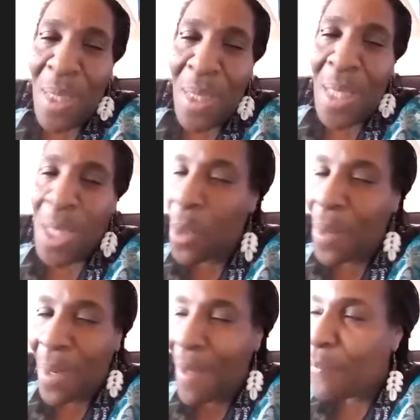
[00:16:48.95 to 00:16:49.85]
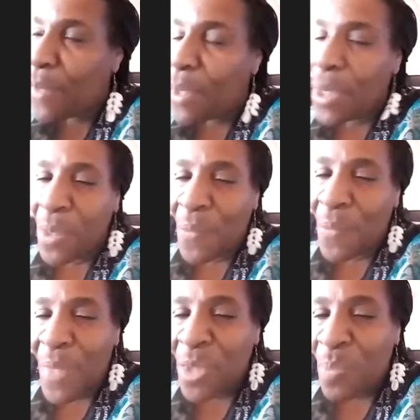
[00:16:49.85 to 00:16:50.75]
literally and
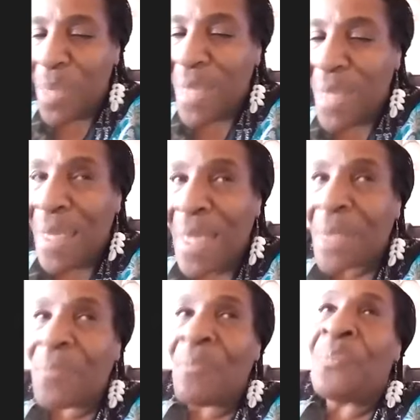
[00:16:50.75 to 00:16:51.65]
figuratively speaking